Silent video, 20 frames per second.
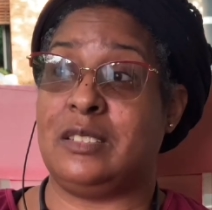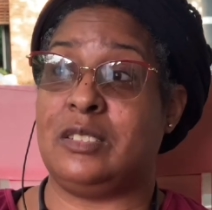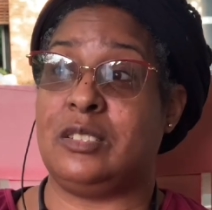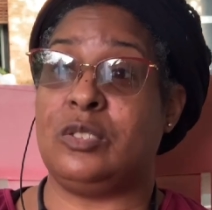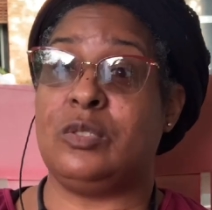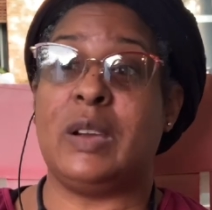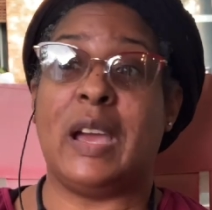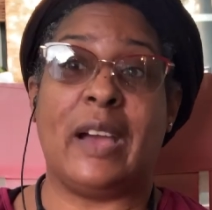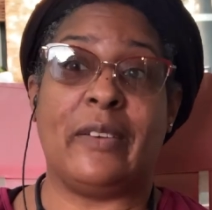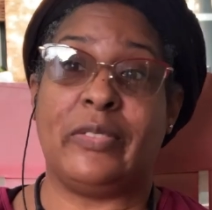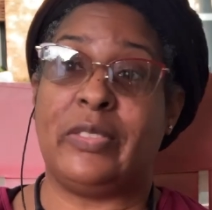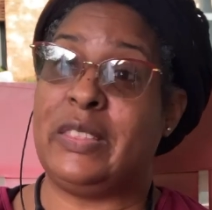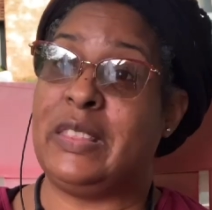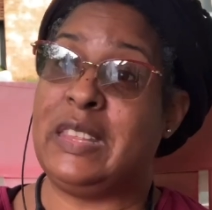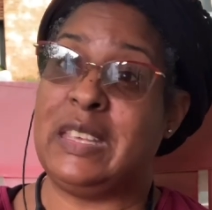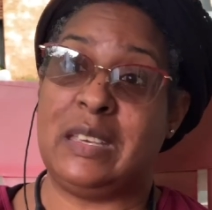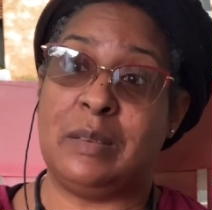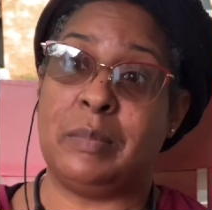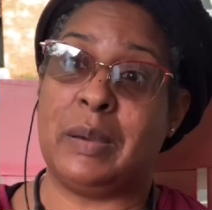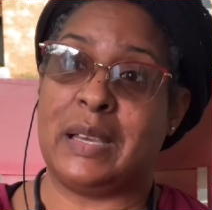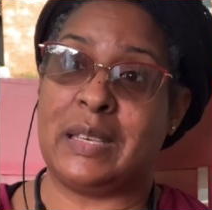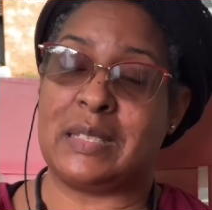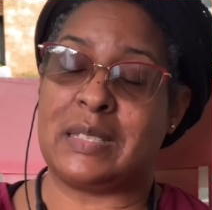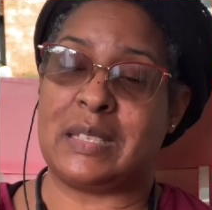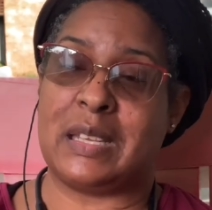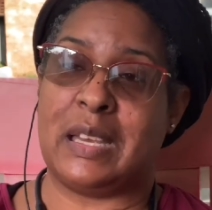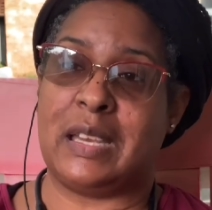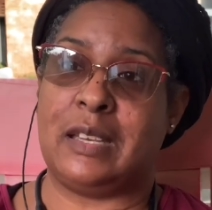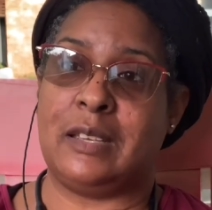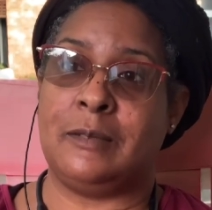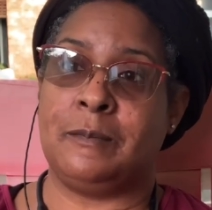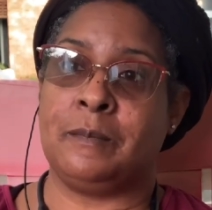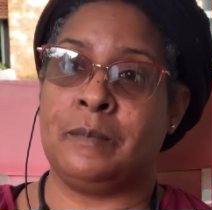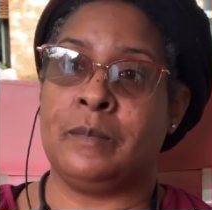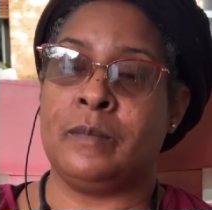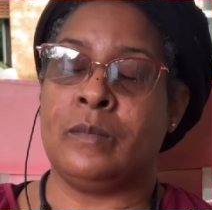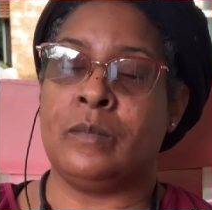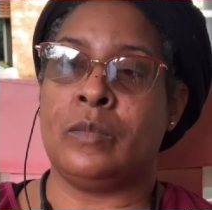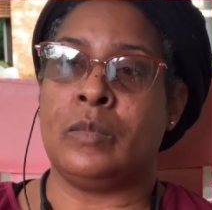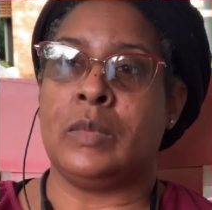you have the best day.
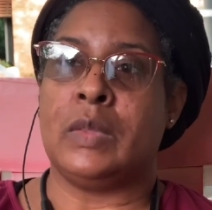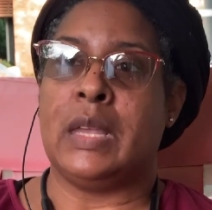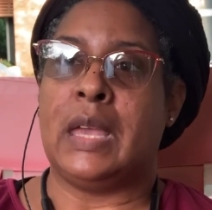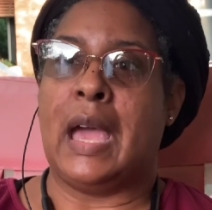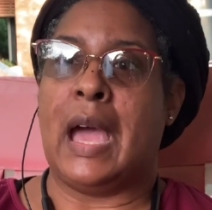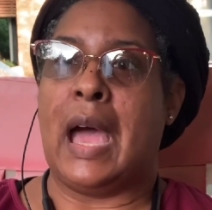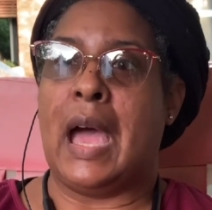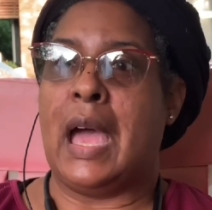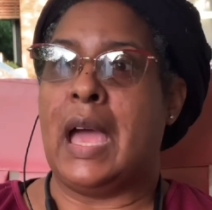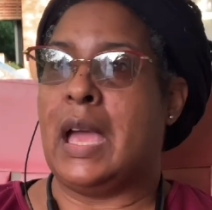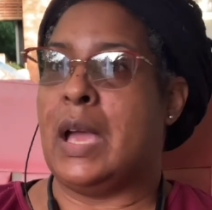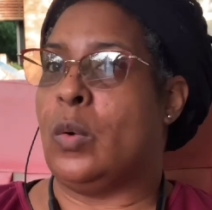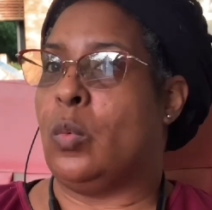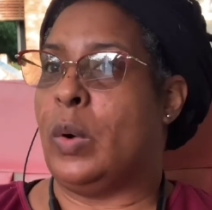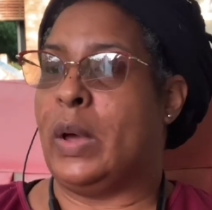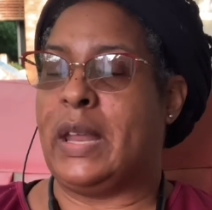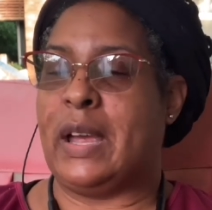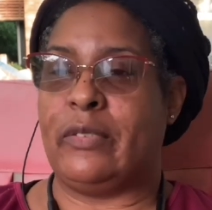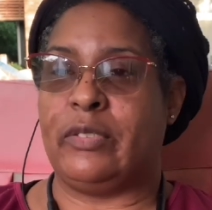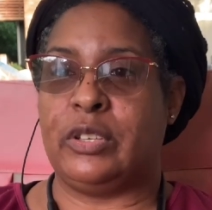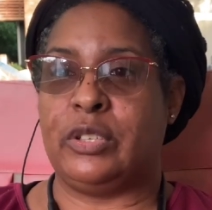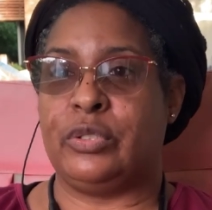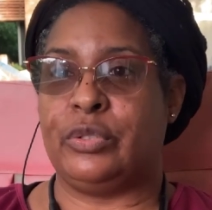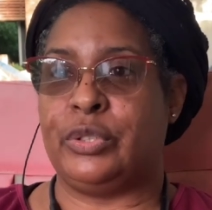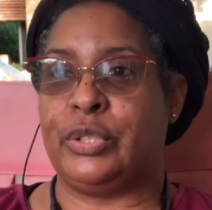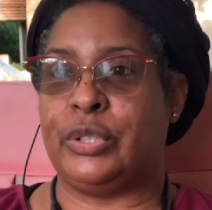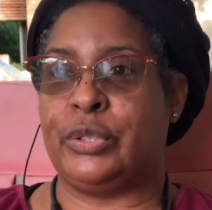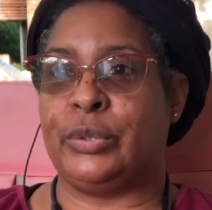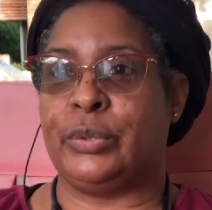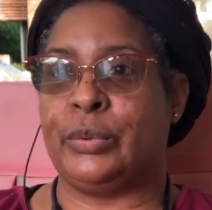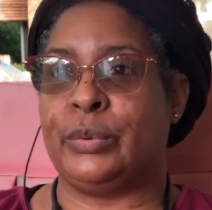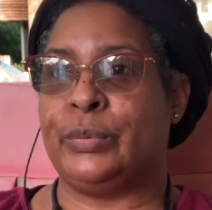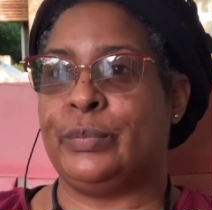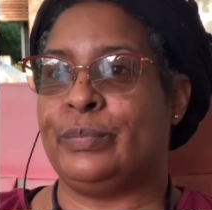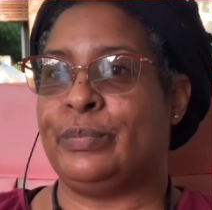Whatever you do,